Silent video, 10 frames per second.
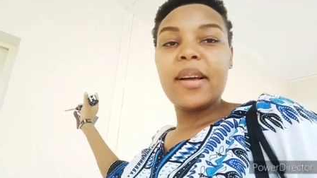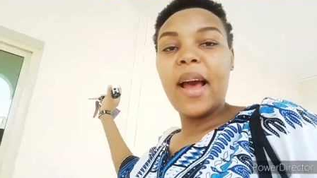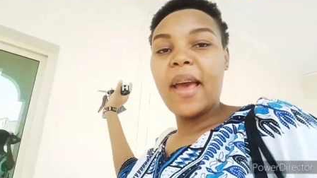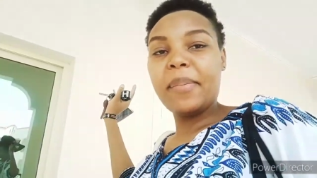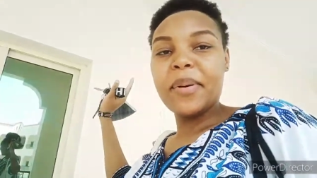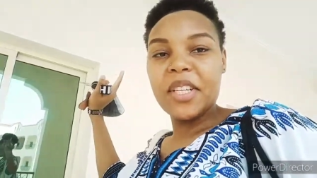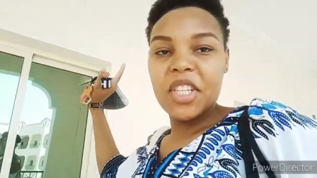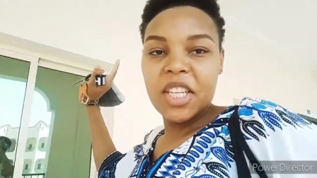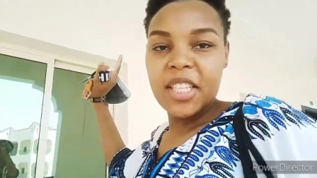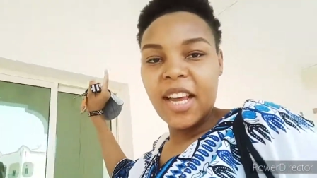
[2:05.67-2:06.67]
I
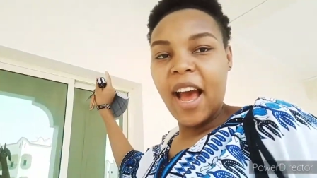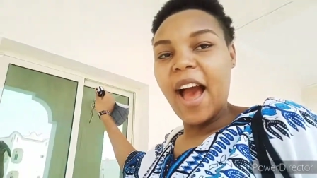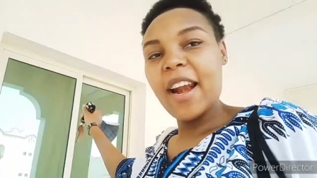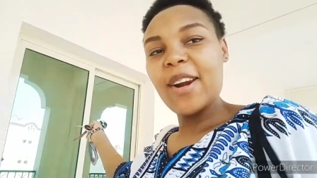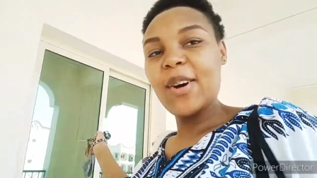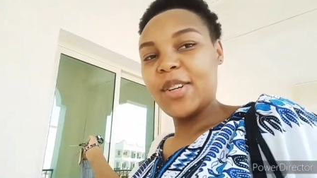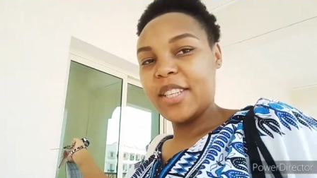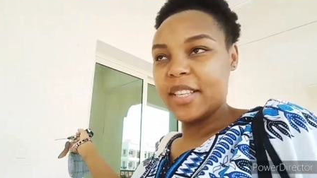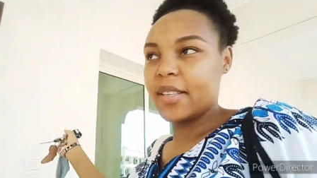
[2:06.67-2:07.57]
appreciate a lot.